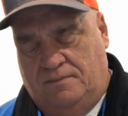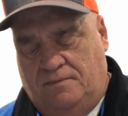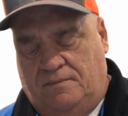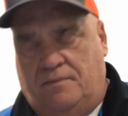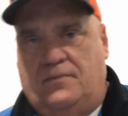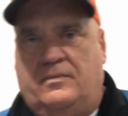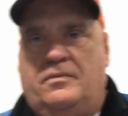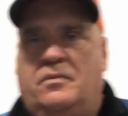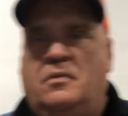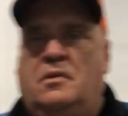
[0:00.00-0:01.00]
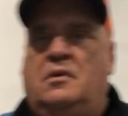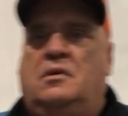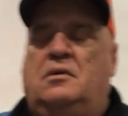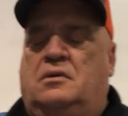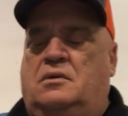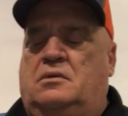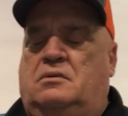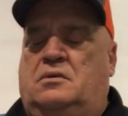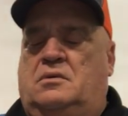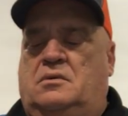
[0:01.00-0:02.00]

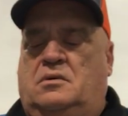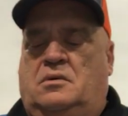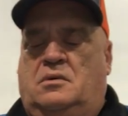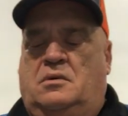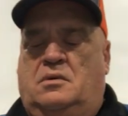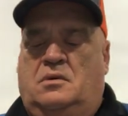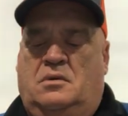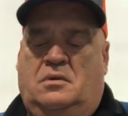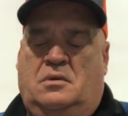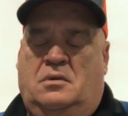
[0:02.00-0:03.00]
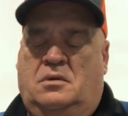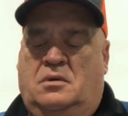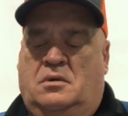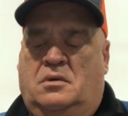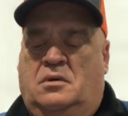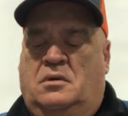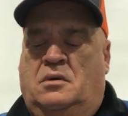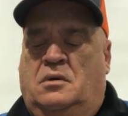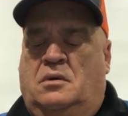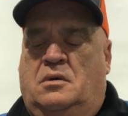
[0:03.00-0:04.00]

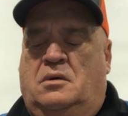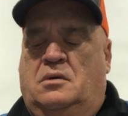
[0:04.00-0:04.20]
[no speech]